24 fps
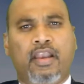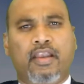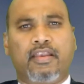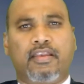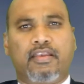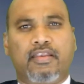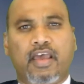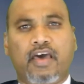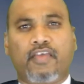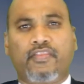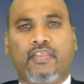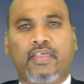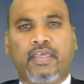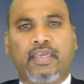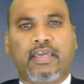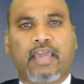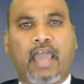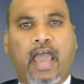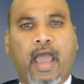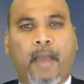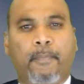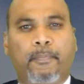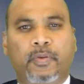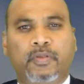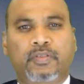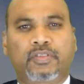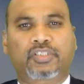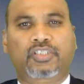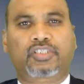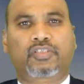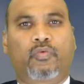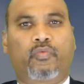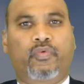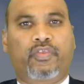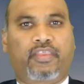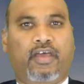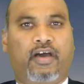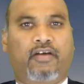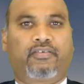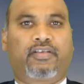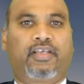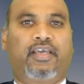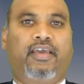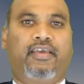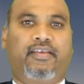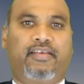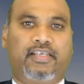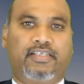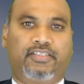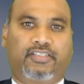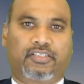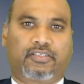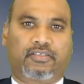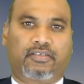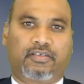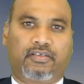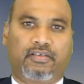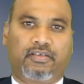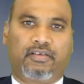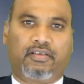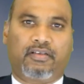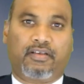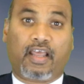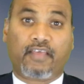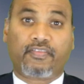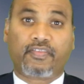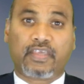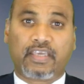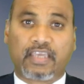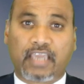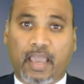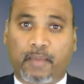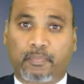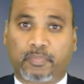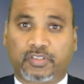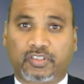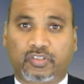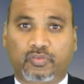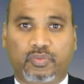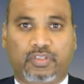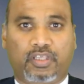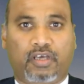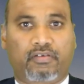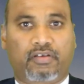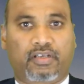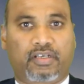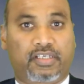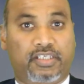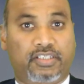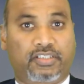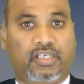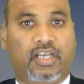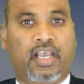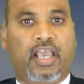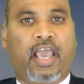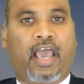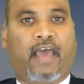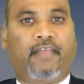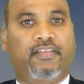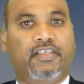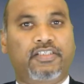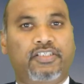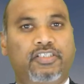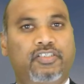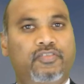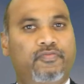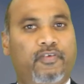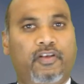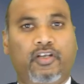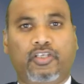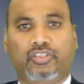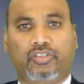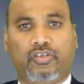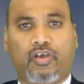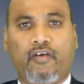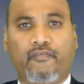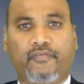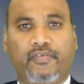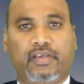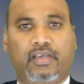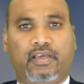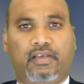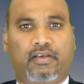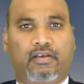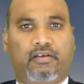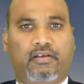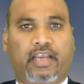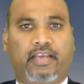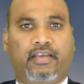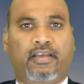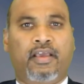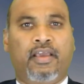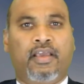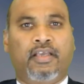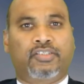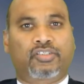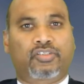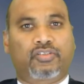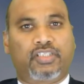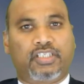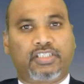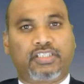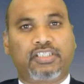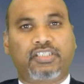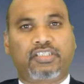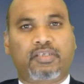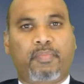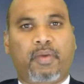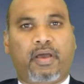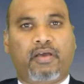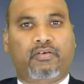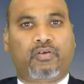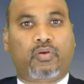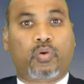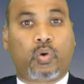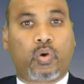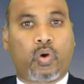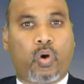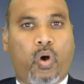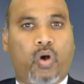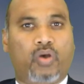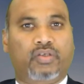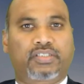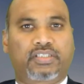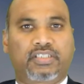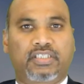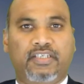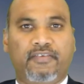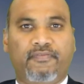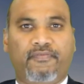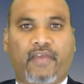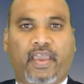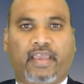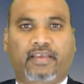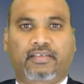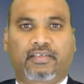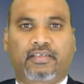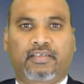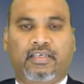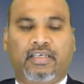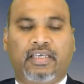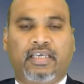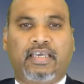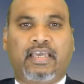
Nothing happens without a reason. Nothing happens without a reason. And this is philosophical, right? So this is about cause and effect.